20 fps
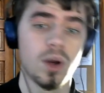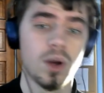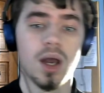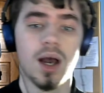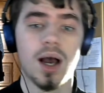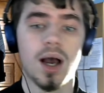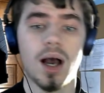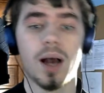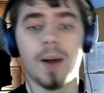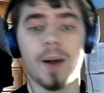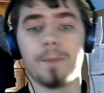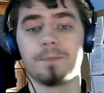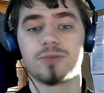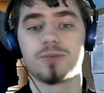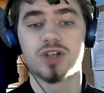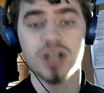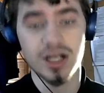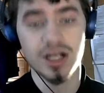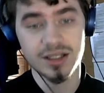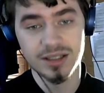Um,
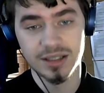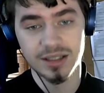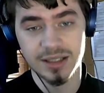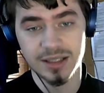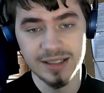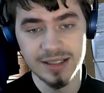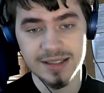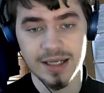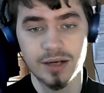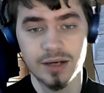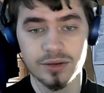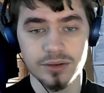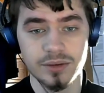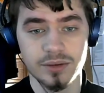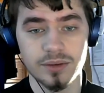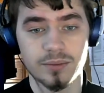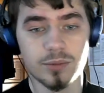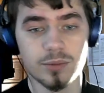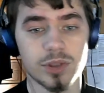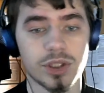check the link down
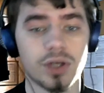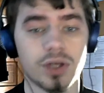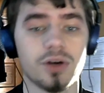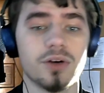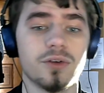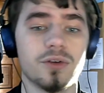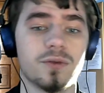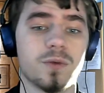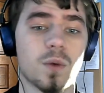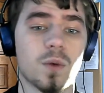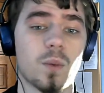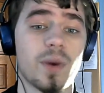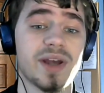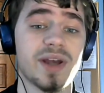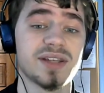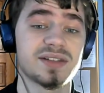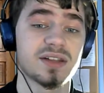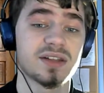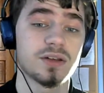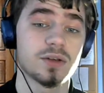below for
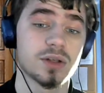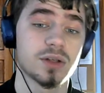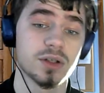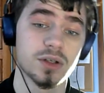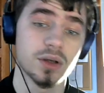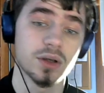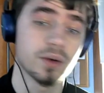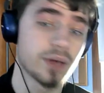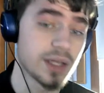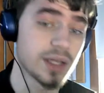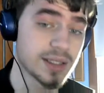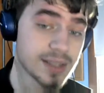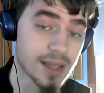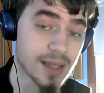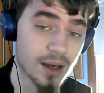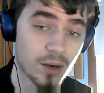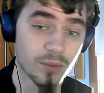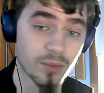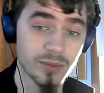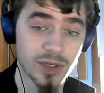ways that you can donate to
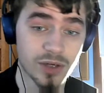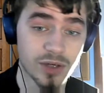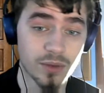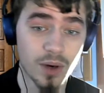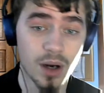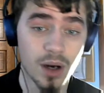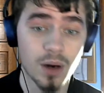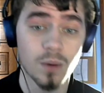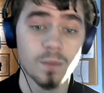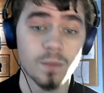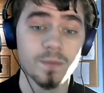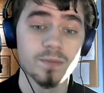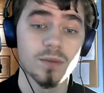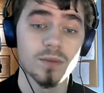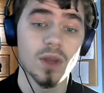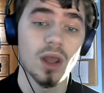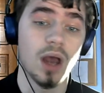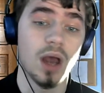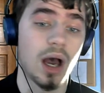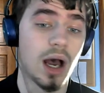help me grow,
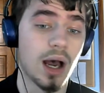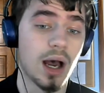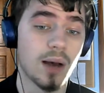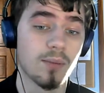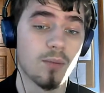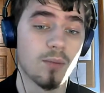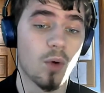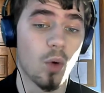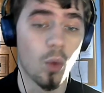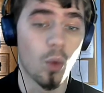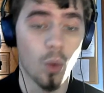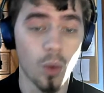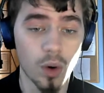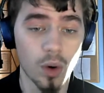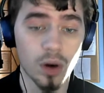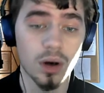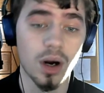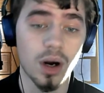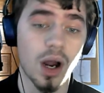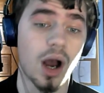um,
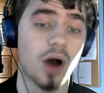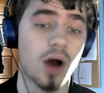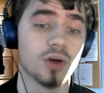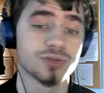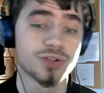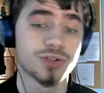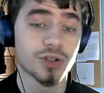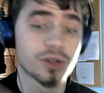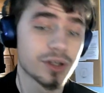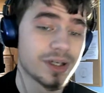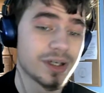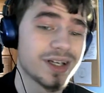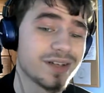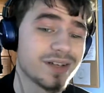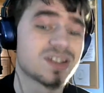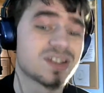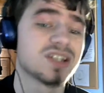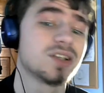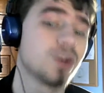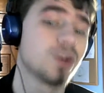or
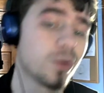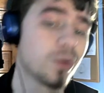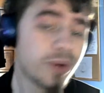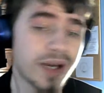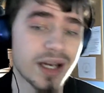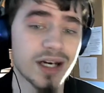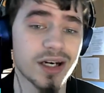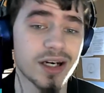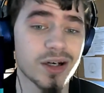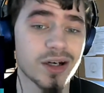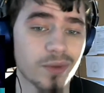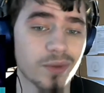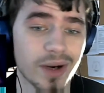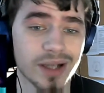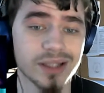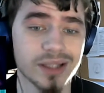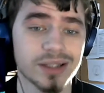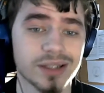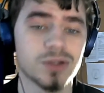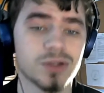alternatives to donating
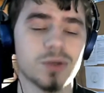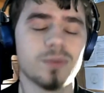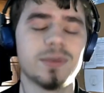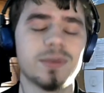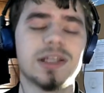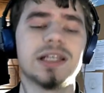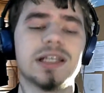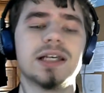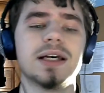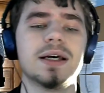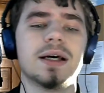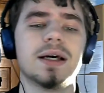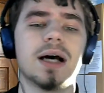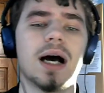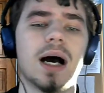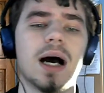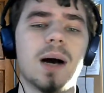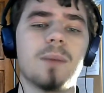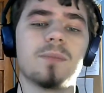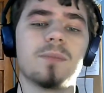directly to me.
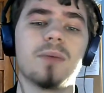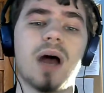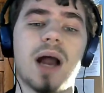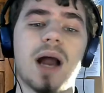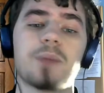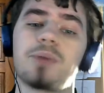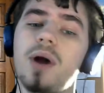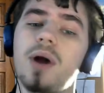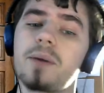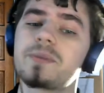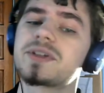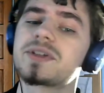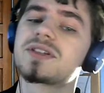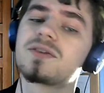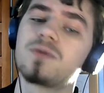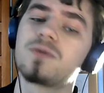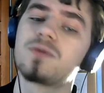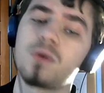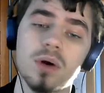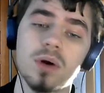Um, I promise the
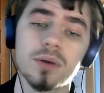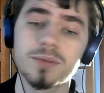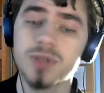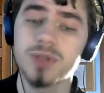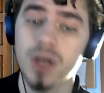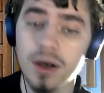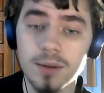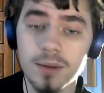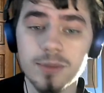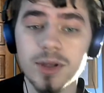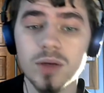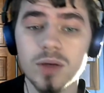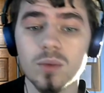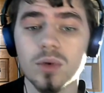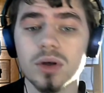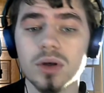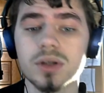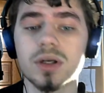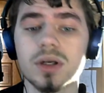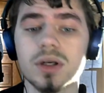forums are being
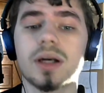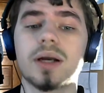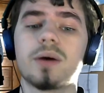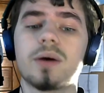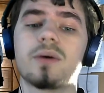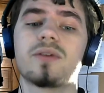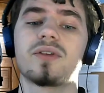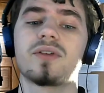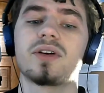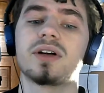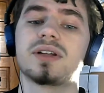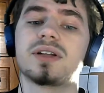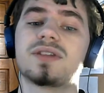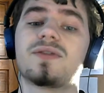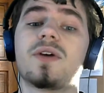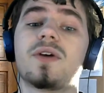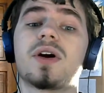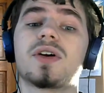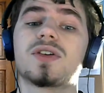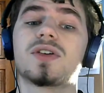worked on, however, it's
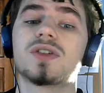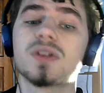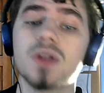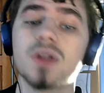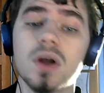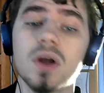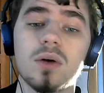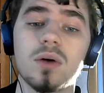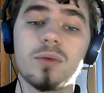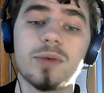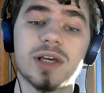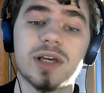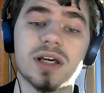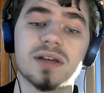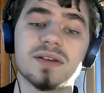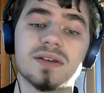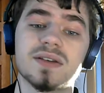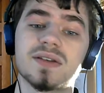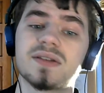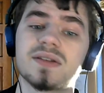very slow
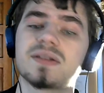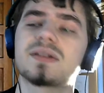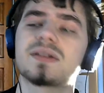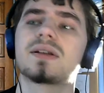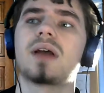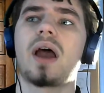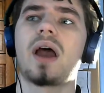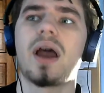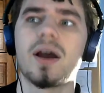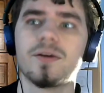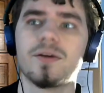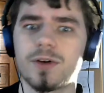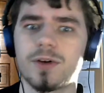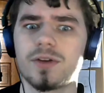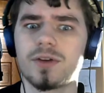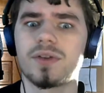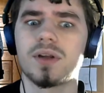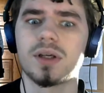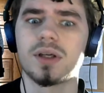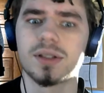because
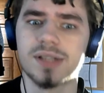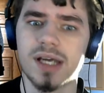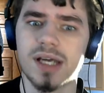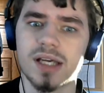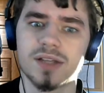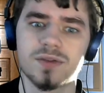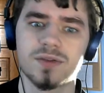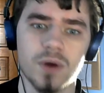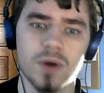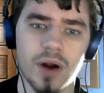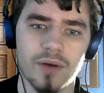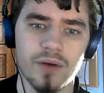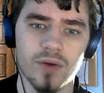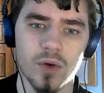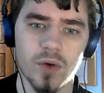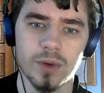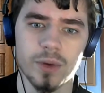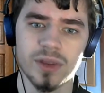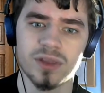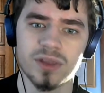everything takes forever with